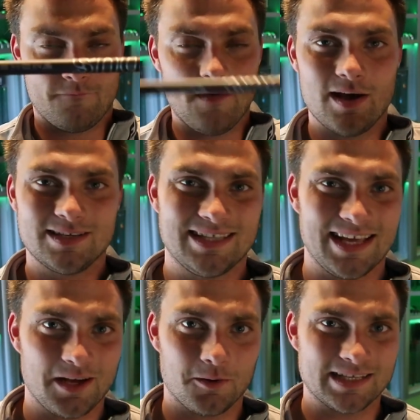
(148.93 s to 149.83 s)
first
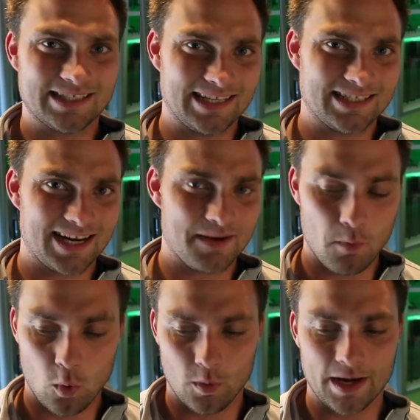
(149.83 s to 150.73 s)
thing on a Saturday
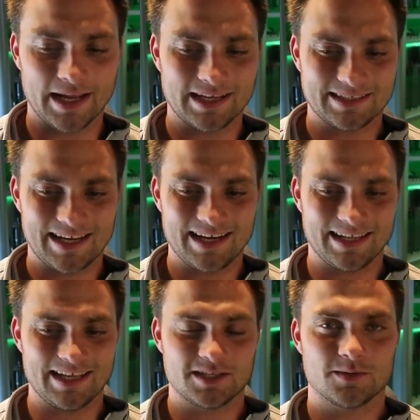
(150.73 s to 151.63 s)
morning,
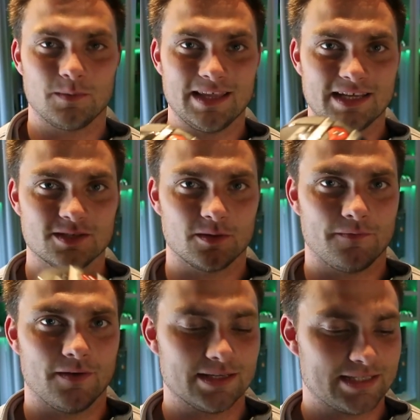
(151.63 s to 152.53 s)
standing this with this on
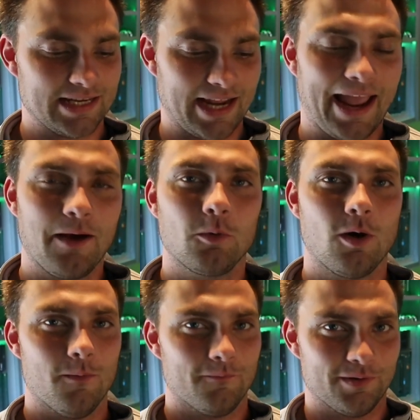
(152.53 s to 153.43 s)
the first tee, how
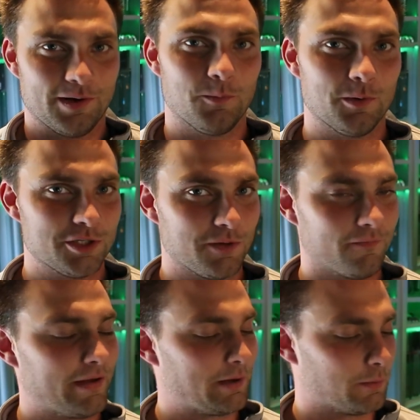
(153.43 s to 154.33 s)
confident would you
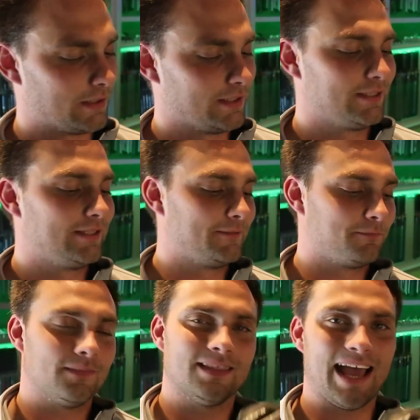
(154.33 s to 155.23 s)
feel?
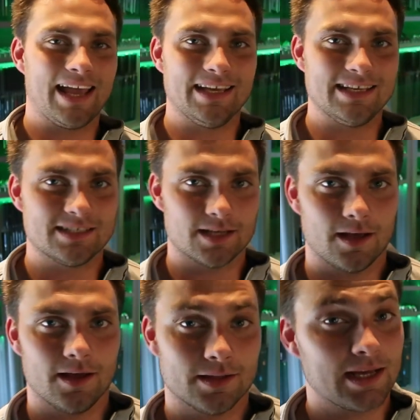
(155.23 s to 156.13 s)
That is,
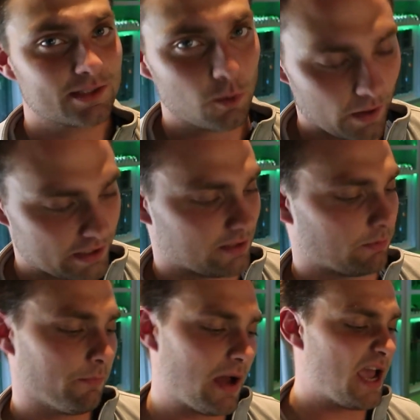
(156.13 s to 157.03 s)
uh, that's
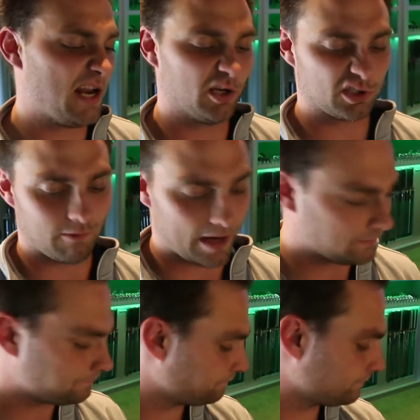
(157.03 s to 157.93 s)
questionable, but it looks
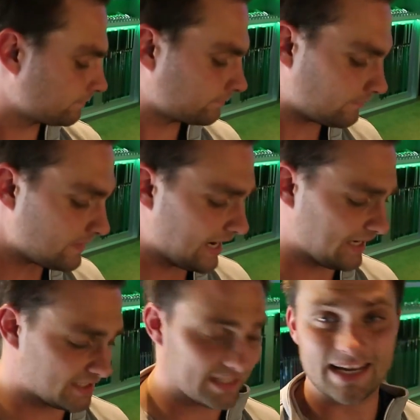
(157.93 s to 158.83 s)
great
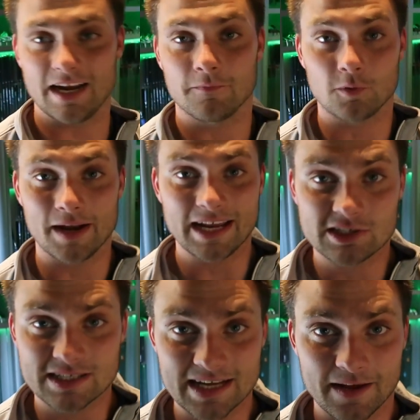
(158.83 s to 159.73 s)
as I say, I've got an
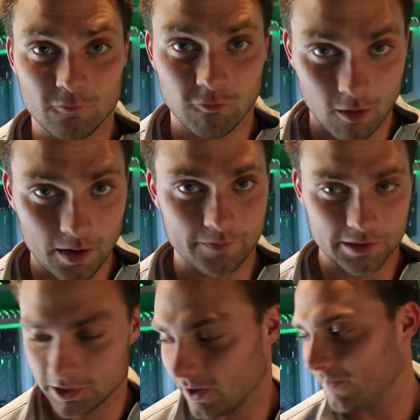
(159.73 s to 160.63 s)
extra stiff
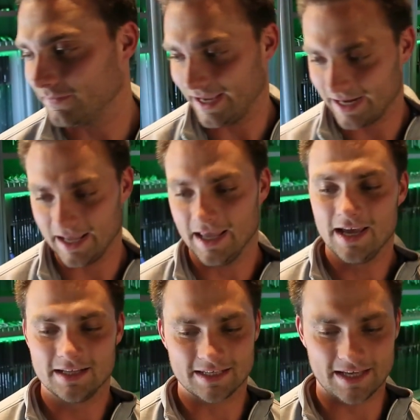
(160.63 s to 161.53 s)
driver shaft in it
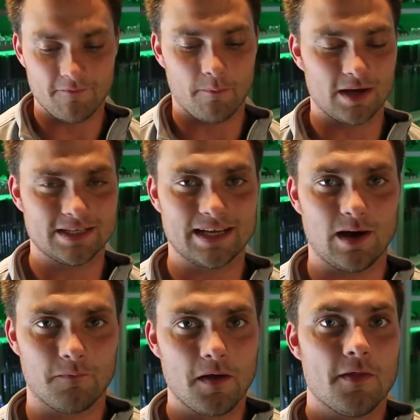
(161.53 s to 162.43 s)
to give
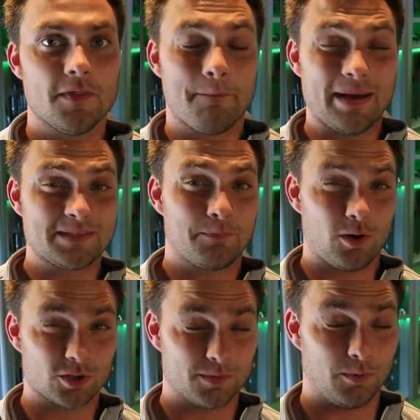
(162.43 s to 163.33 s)
myself the best
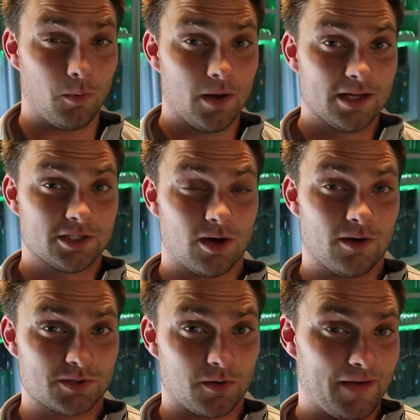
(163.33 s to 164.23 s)
possible
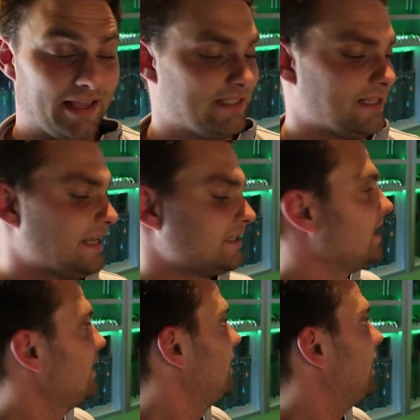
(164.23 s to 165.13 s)
chance of hitting this
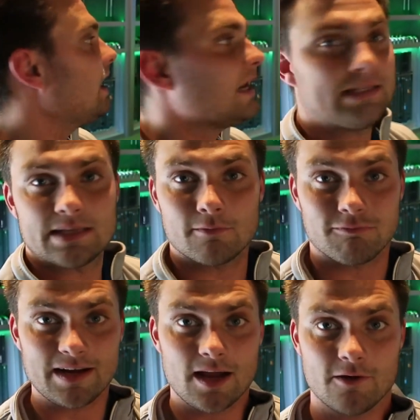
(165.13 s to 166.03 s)
at least
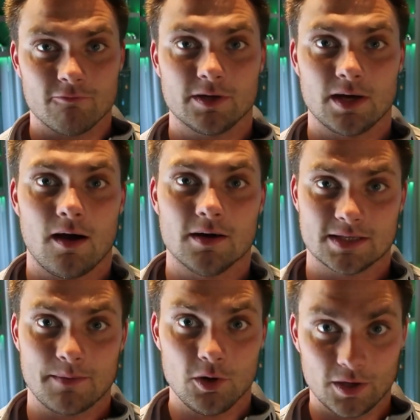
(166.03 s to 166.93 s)
300
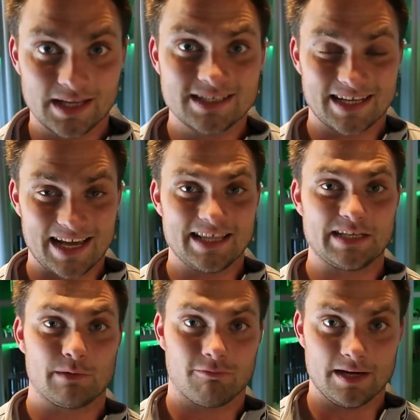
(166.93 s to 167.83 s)
yards. I'm looking to get
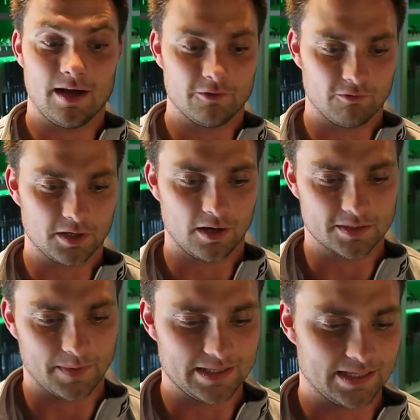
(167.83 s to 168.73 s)
this 300
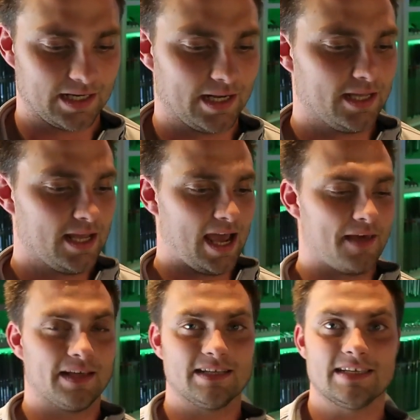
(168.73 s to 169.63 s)
yards basically
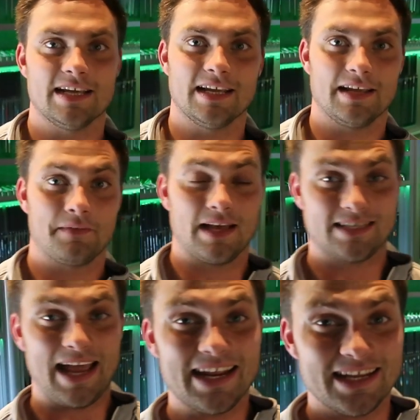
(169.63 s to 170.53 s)
and then seeing if
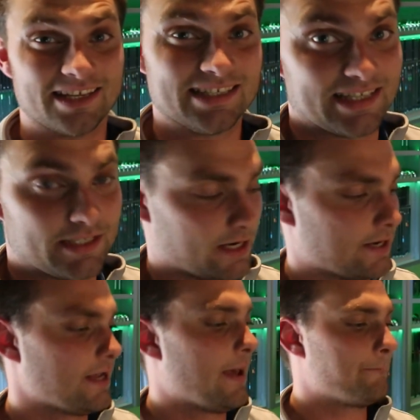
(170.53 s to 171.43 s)
that's A,
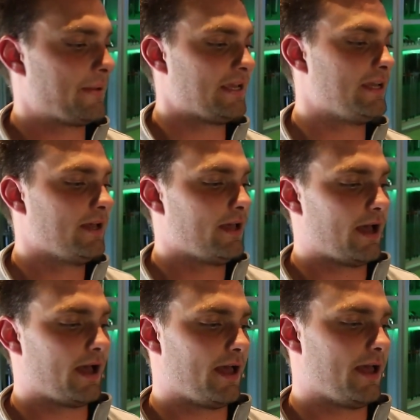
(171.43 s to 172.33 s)
consistent, B,
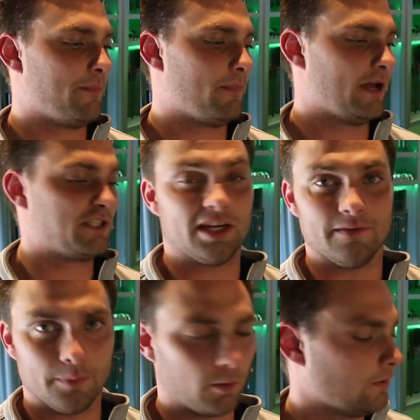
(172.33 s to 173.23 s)
um,
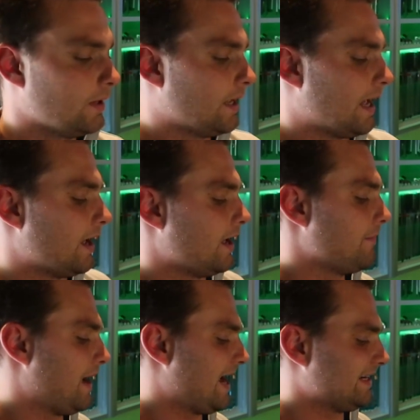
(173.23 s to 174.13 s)
achievable,
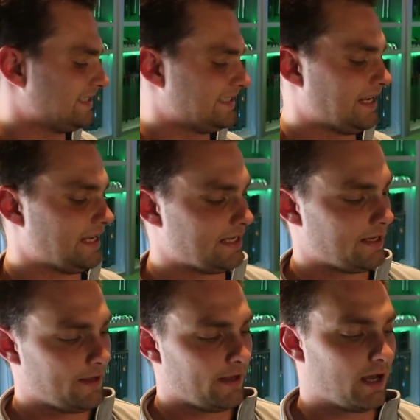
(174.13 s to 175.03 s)
um, and
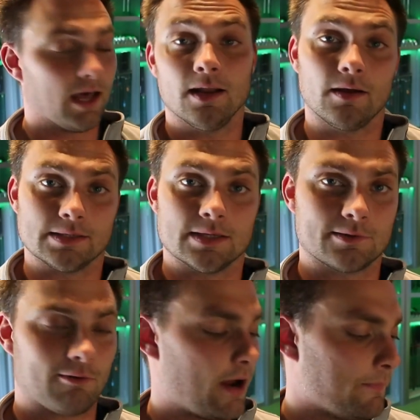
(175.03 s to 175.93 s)
C, uh, like and
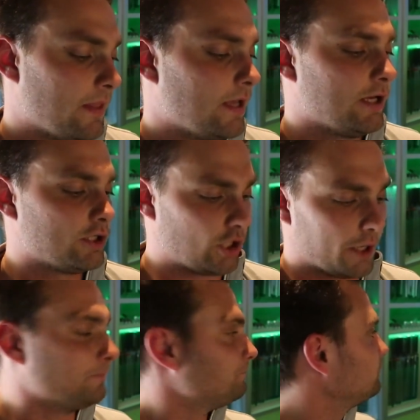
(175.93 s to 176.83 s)
subscribe.
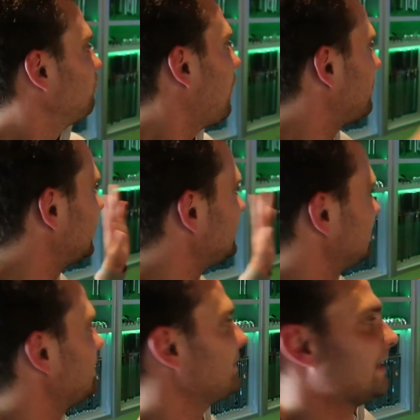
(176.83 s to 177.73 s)
So what we're gonna
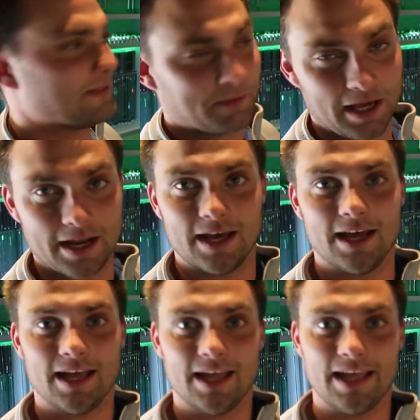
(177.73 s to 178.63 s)
do is we're
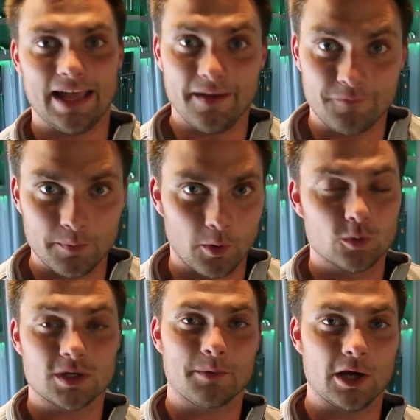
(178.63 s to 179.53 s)
gonna hit a few
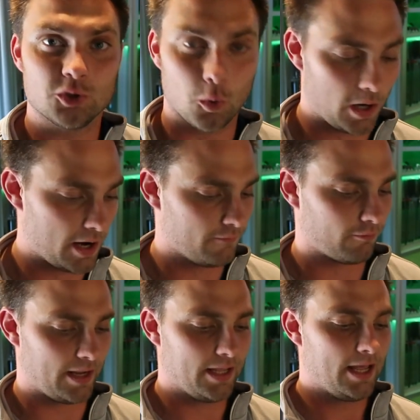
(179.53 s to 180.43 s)
balls, I'm gonna talk
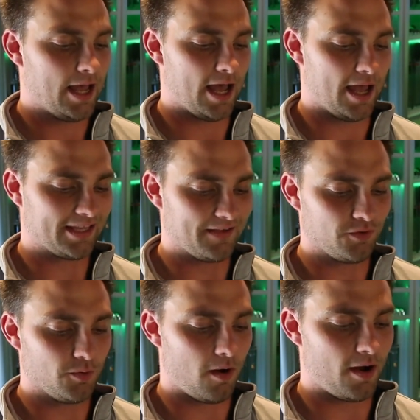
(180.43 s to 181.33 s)
over it, uh,
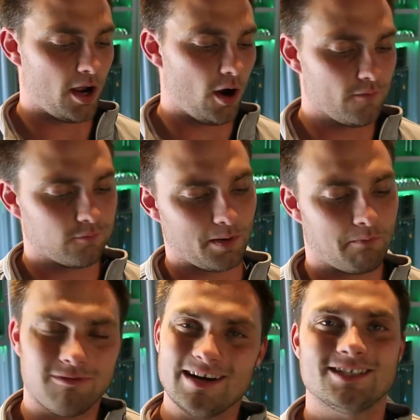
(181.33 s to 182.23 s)
give you my overall
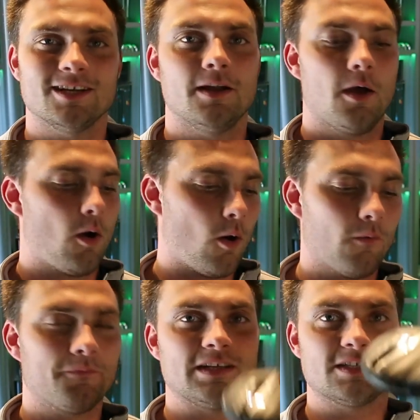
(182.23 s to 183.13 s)
impression
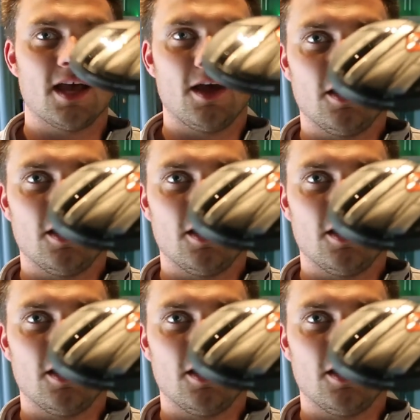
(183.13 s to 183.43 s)
of this